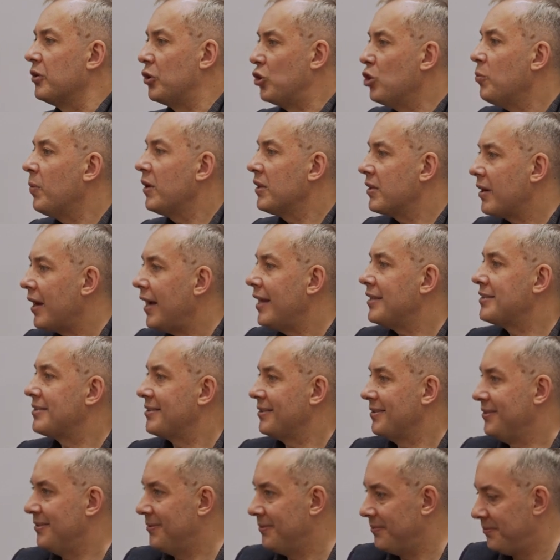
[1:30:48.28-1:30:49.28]
Human rights
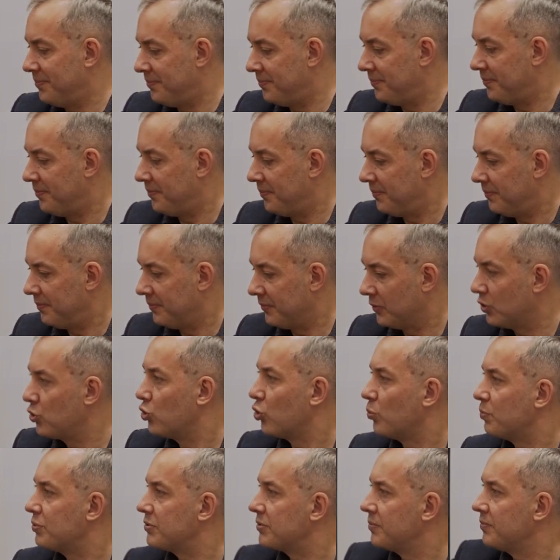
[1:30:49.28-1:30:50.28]

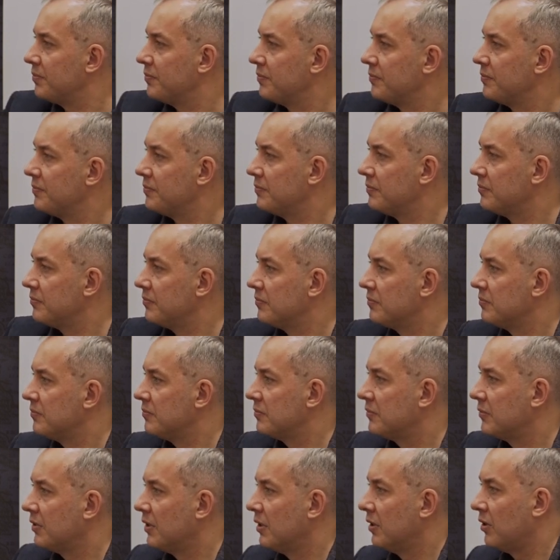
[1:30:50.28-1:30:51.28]
groups
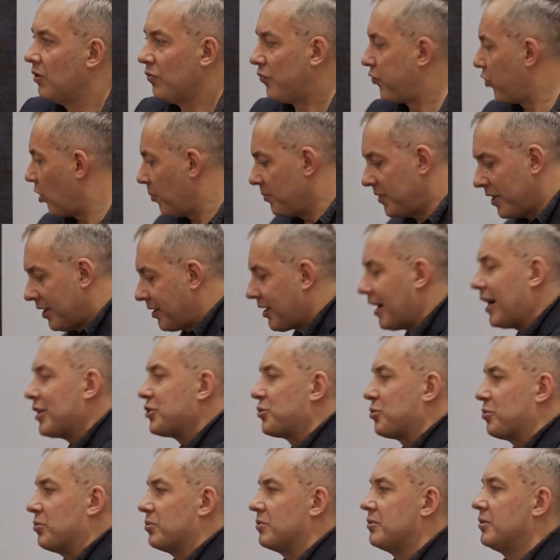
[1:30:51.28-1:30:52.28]
from the
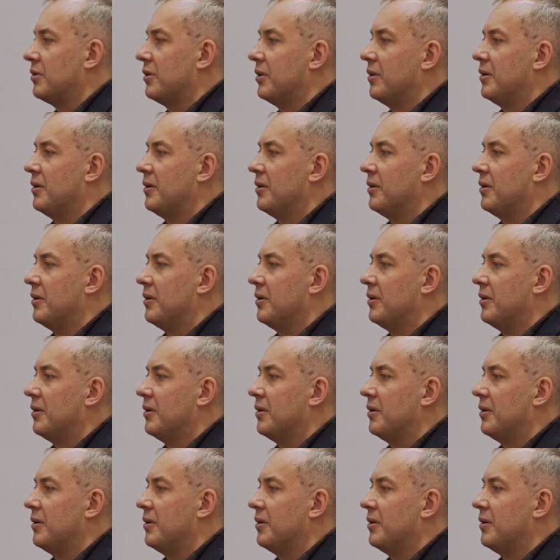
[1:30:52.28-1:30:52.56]
grassroots